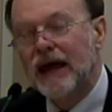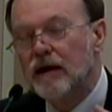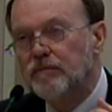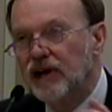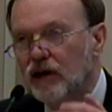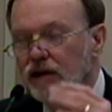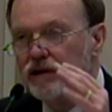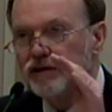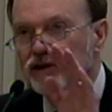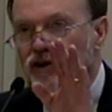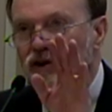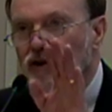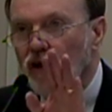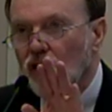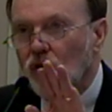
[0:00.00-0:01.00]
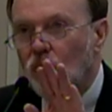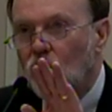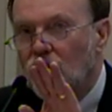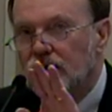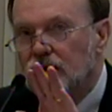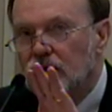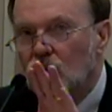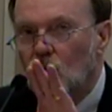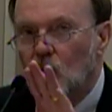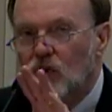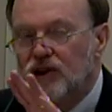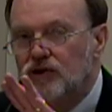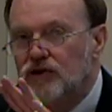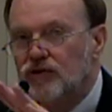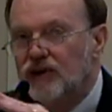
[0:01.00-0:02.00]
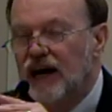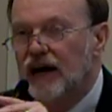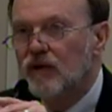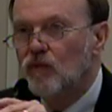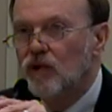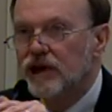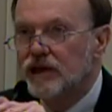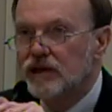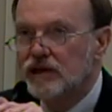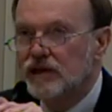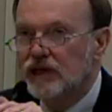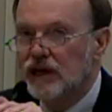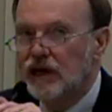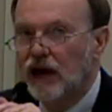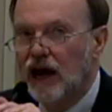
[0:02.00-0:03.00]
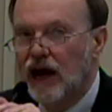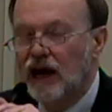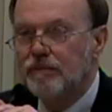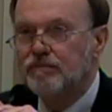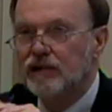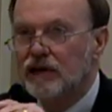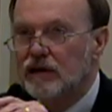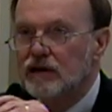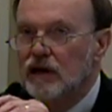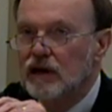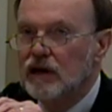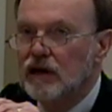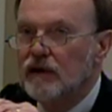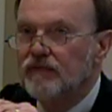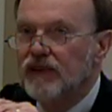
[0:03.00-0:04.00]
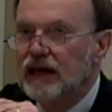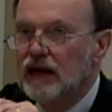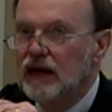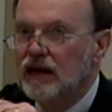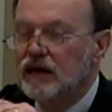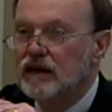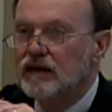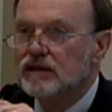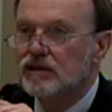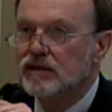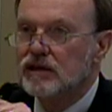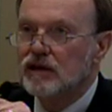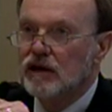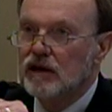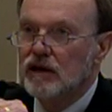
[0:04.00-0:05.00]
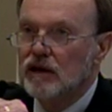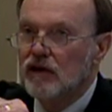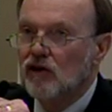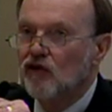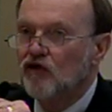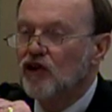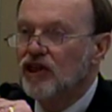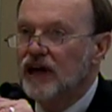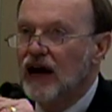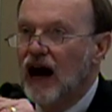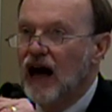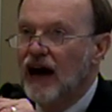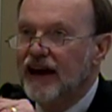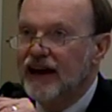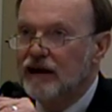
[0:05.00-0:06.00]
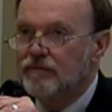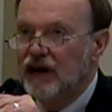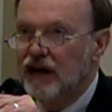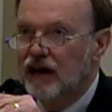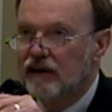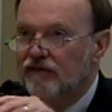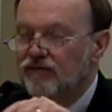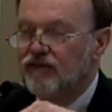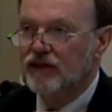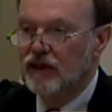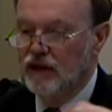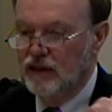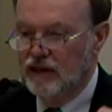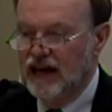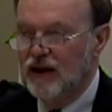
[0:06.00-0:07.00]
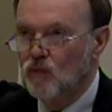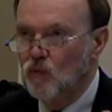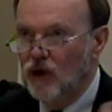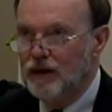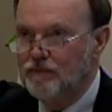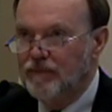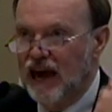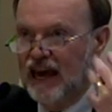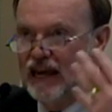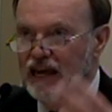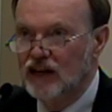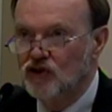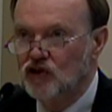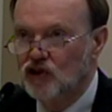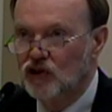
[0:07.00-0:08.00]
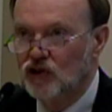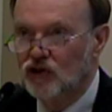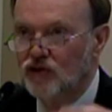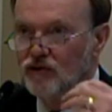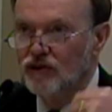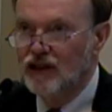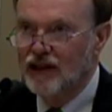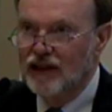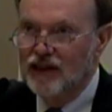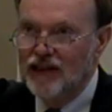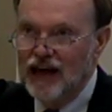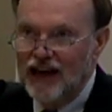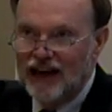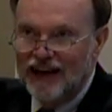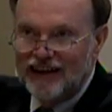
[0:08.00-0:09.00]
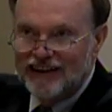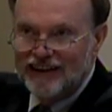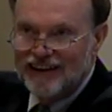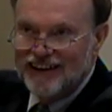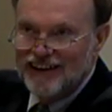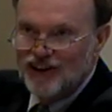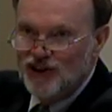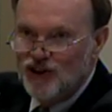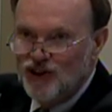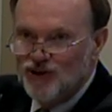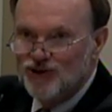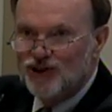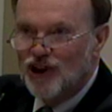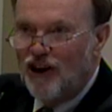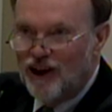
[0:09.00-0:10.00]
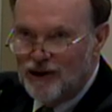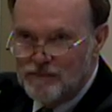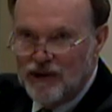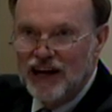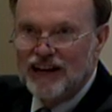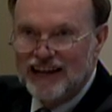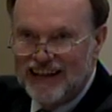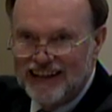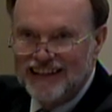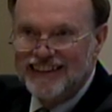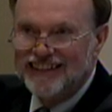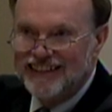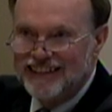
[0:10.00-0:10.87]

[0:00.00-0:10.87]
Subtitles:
But also, what we do not want to see happen is for the IMF that we pay into then use our money